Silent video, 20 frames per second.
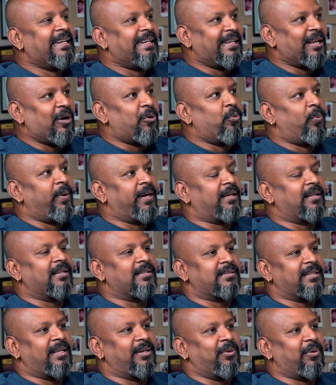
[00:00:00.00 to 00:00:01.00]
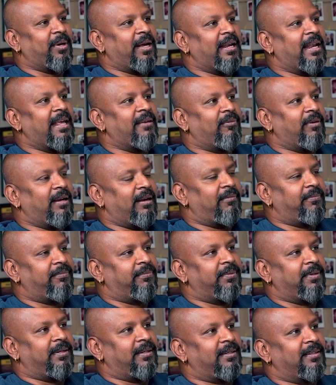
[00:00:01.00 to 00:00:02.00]
love vehicles. I
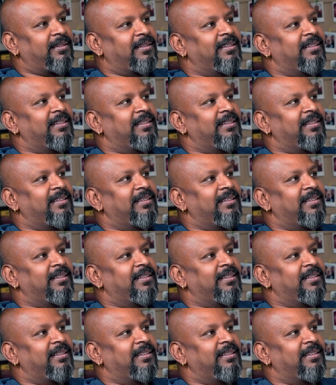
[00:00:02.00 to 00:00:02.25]
love